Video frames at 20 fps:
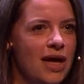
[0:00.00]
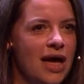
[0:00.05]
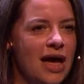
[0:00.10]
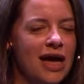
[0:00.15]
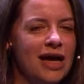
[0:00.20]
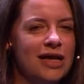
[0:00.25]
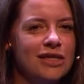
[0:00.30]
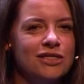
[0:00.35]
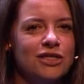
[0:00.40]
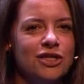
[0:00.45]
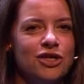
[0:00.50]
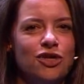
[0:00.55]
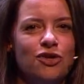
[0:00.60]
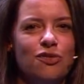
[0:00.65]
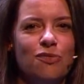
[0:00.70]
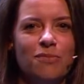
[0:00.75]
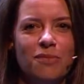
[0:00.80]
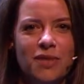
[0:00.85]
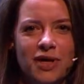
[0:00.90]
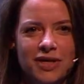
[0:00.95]
has
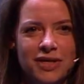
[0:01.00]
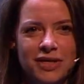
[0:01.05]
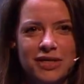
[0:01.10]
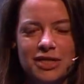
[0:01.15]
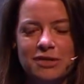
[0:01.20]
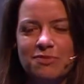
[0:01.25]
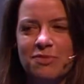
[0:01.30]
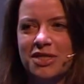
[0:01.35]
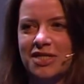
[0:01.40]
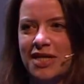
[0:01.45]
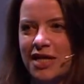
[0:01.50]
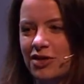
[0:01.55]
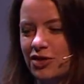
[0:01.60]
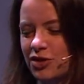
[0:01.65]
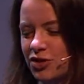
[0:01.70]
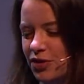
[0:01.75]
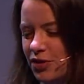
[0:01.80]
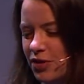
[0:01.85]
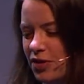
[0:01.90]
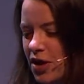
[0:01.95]
humongous
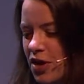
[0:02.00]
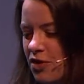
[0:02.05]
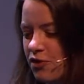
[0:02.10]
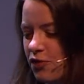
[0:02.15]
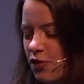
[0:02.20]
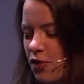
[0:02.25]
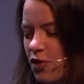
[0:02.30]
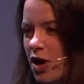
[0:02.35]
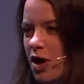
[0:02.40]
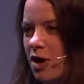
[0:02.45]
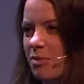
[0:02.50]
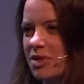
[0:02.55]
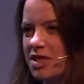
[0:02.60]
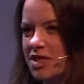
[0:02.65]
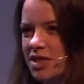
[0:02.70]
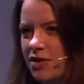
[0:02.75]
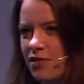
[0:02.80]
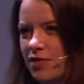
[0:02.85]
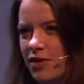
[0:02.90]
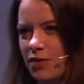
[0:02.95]
potential for our
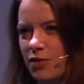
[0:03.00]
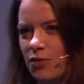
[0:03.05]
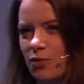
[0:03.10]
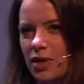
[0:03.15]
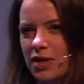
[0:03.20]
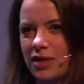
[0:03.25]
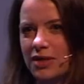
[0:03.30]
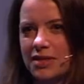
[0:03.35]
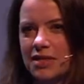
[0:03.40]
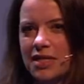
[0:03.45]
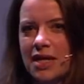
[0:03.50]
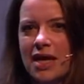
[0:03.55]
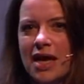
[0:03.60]
material world.